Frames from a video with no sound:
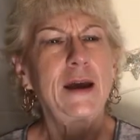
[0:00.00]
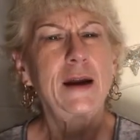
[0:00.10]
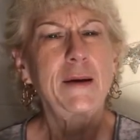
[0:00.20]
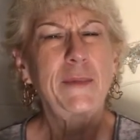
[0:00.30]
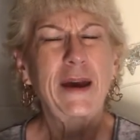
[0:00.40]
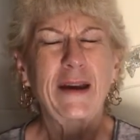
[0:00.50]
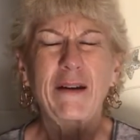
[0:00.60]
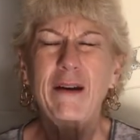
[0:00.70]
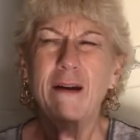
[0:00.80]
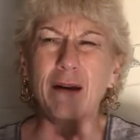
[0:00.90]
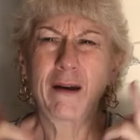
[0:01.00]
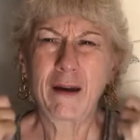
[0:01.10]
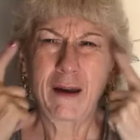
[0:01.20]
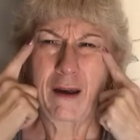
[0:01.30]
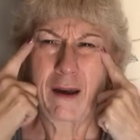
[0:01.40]
And I'm like,
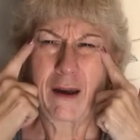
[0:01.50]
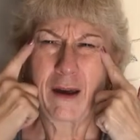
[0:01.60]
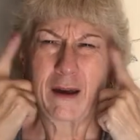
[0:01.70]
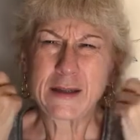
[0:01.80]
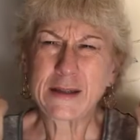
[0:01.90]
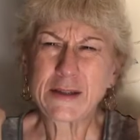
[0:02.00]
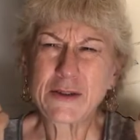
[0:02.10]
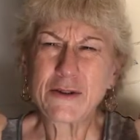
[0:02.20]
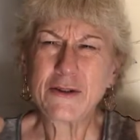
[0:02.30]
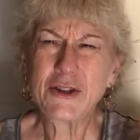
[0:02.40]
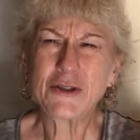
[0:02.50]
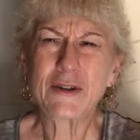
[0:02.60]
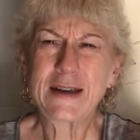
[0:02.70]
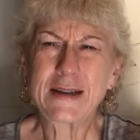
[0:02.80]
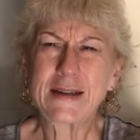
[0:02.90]

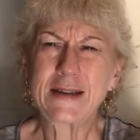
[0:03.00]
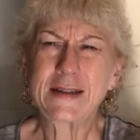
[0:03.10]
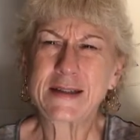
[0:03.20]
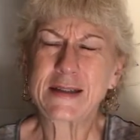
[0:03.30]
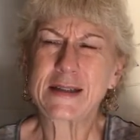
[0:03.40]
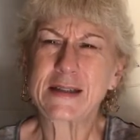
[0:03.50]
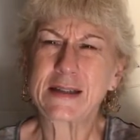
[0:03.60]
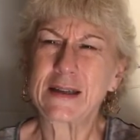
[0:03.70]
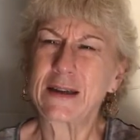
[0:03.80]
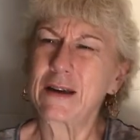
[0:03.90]
surgery is